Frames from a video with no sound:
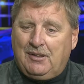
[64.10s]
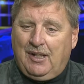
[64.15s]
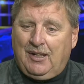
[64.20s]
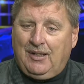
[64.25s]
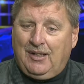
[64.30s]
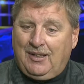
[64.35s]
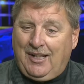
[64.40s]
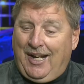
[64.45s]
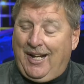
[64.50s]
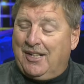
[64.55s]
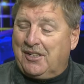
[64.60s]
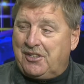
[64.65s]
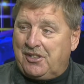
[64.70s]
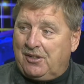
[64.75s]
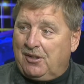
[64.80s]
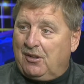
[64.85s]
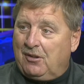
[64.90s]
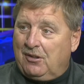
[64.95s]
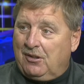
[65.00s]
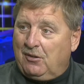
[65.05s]
then
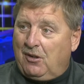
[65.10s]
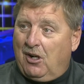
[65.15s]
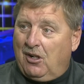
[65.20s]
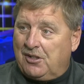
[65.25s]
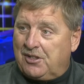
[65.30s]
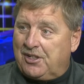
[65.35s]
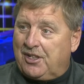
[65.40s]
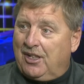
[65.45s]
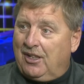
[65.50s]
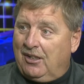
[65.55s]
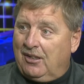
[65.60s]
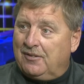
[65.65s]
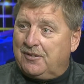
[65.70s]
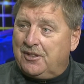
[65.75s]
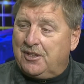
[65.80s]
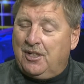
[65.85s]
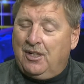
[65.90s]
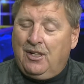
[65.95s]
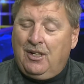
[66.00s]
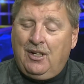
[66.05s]
answer
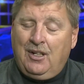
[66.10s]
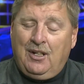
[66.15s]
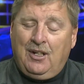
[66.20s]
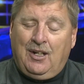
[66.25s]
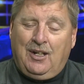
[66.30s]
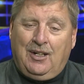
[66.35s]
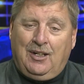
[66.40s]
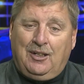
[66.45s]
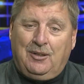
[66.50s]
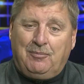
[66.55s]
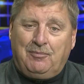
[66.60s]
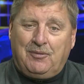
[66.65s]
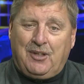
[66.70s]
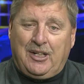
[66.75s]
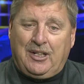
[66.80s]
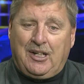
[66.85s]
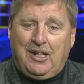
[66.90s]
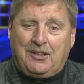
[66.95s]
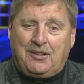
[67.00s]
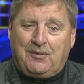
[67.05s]
ourselves?
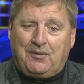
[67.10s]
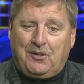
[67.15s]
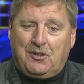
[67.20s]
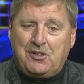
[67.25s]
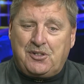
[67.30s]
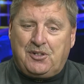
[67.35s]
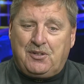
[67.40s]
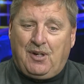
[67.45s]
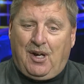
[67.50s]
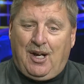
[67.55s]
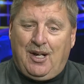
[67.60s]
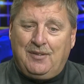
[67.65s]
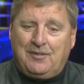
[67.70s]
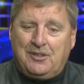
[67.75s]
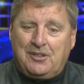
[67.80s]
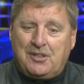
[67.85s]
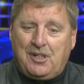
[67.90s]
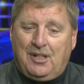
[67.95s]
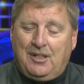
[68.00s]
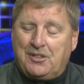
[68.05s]
They got the first drive
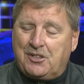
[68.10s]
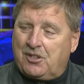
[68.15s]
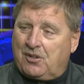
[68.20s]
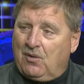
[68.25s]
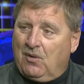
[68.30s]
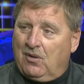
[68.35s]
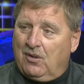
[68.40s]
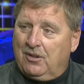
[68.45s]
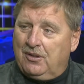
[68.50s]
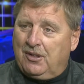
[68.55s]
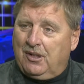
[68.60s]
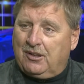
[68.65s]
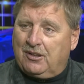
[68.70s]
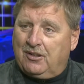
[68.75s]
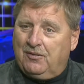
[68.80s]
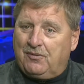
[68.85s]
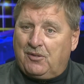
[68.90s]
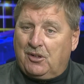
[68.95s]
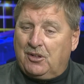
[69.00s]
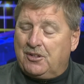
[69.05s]
and scored,
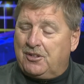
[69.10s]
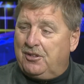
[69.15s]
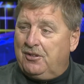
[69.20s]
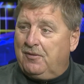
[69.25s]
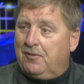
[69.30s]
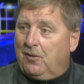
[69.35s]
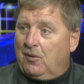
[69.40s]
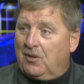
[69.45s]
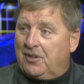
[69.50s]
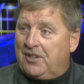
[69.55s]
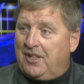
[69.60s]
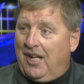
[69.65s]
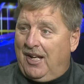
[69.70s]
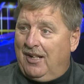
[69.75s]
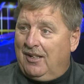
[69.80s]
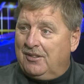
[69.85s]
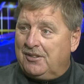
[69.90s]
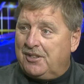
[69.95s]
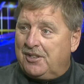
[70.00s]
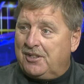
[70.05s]
converted 2 fourth
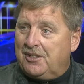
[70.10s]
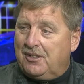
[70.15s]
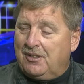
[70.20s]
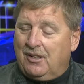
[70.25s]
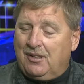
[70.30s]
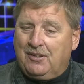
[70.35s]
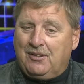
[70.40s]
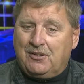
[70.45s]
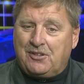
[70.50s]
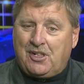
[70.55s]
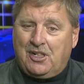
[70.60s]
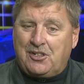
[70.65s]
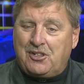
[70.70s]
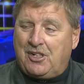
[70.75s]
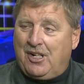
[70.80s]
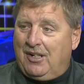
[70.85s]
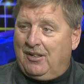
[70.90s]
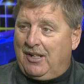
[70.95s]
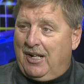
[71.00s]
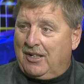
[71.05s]
downs. Their
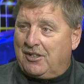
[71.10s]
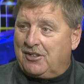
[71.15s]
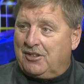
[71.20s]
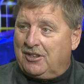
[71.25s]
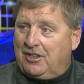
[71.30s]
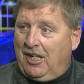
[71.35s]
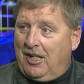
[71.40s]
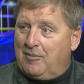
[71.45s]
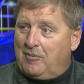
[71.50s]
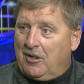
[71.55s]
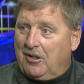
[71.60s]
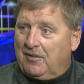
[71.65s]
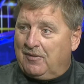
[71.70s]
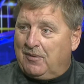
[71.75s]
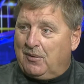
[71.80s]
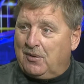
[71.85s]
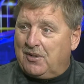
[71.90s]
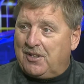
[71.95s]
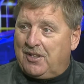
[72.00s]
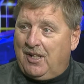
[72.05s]
touchdown actually came on a
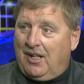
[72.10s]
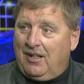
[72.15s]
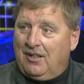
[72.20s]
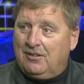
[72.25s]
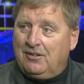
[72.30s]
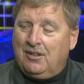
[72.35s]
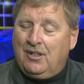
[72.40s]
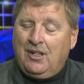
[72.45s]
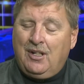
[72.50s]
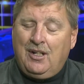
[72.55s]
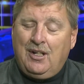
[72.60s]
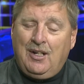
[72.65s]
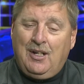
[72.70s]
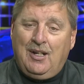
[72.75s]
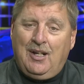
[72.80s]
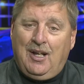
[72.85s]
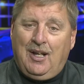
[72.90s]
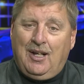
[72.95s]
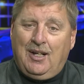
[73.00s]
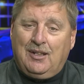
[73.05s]
4th down.
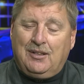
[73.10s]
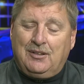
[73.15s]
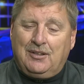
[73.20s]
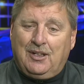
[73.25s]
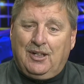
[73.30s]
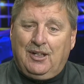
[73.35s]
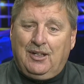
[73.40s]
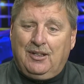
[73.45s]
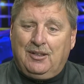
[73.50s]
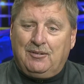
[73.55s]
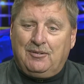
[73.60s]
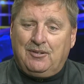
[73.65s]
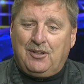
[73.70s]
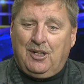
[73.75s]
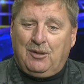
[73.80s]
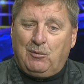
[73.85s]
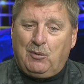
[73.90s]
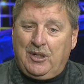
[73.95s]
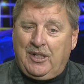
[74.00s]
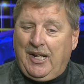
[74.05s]
And
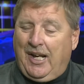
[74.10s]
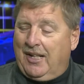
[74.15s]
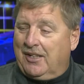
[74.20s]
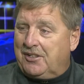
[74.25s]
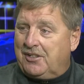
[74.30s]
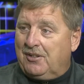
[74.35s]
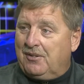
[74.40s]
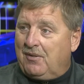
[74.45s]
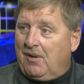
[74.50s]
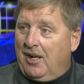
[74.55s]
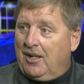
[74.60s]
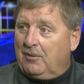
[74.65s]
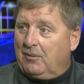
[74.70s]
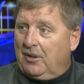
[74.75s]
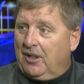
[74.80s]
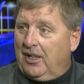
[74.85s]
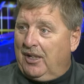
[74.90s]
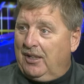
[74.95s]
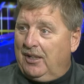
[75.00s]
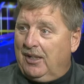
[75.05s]
then we answered right
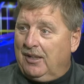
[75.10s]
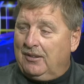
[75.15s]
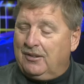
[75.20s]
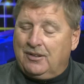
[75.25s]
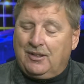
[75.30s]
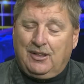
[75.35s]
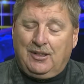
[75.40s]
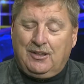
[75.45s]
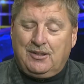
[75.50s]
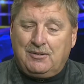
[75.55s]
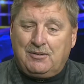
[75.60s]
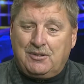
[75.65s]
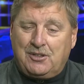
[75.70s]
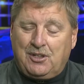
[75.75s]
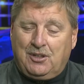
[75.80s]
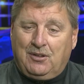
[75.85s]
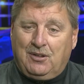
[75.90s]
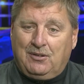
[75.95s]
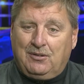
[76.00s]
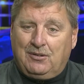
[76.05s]
away. And
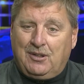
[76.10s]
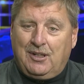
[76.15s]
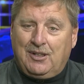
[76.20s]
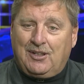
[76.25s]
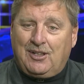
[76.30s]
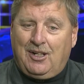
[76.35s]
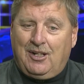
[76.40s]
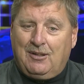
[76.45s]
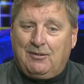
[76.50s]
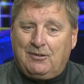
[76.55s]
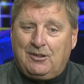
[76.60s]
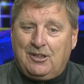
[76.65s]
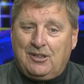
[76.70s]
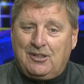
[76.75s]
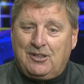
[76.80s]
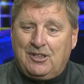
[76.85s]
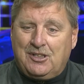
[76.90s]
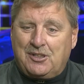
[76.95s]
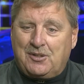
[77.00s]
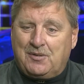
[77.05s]
so I thought
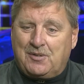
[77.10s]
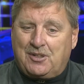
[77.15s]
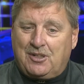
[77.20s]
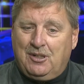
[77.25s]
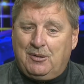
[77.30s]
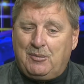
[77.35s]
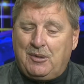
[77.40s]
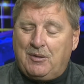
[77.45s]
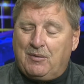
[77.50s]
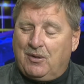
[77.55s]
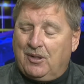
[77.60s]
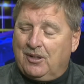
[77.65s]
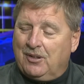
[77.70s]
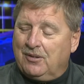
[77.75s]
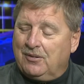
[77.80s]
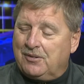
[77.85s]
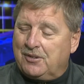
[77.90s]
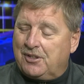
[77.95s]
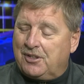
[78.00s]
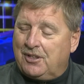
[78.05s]
that this was going to be one of
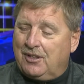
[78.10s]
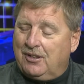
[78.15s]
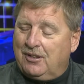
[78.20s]
those